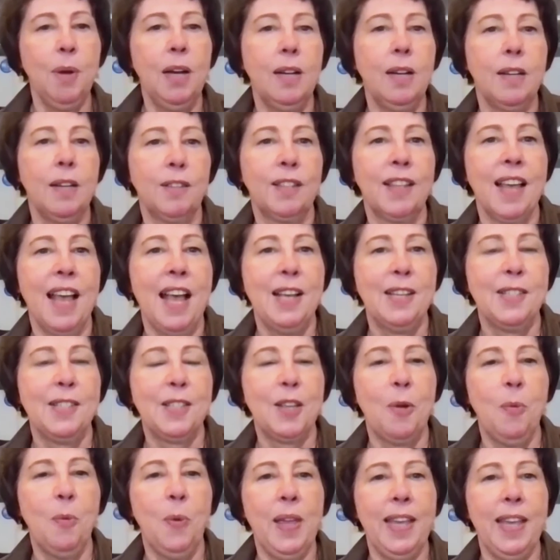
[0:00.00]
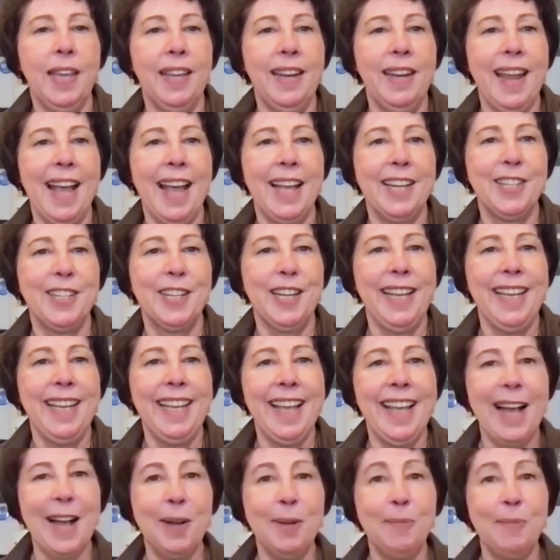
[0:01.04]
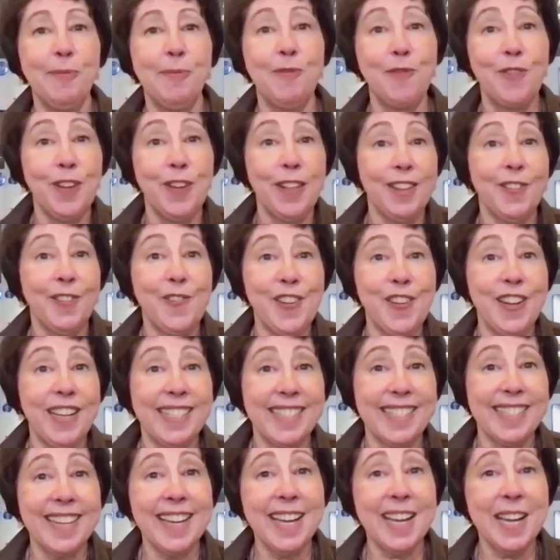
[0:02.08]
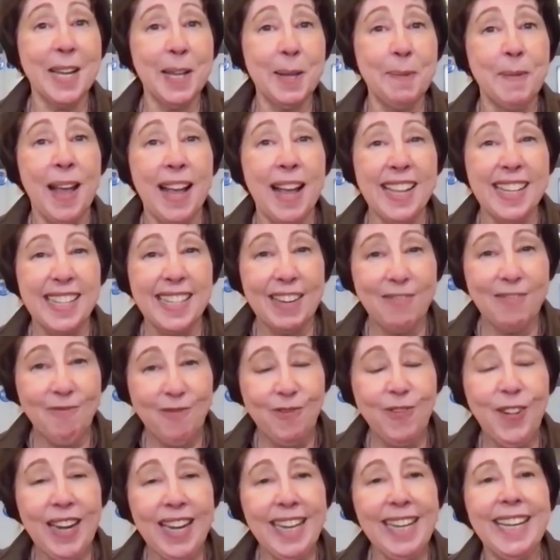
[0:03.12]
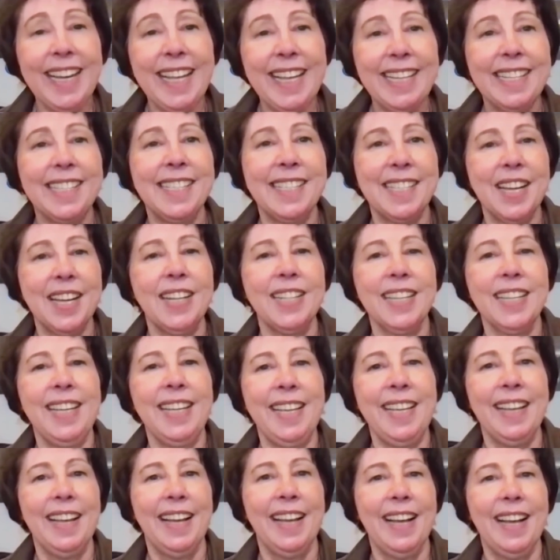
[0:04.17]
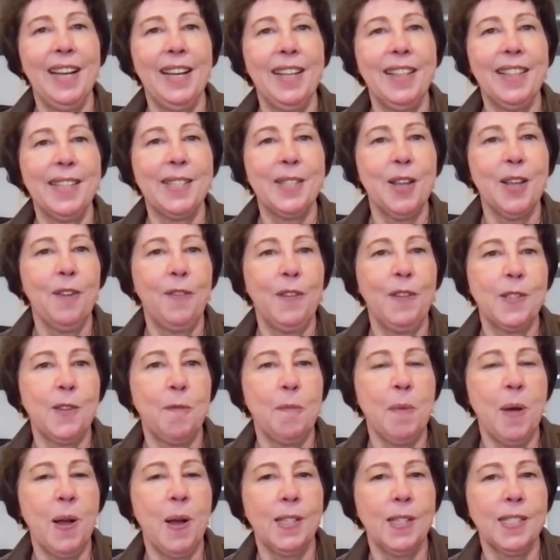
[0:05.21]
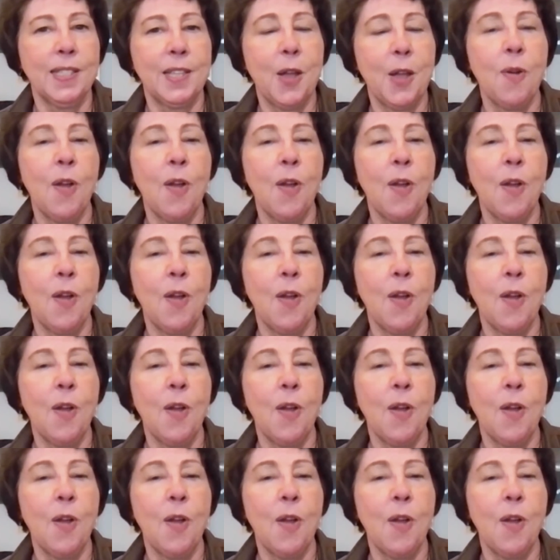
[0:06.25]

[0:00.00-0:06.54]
to Earth, so we can actually, for the first time, really study the surface of Mars.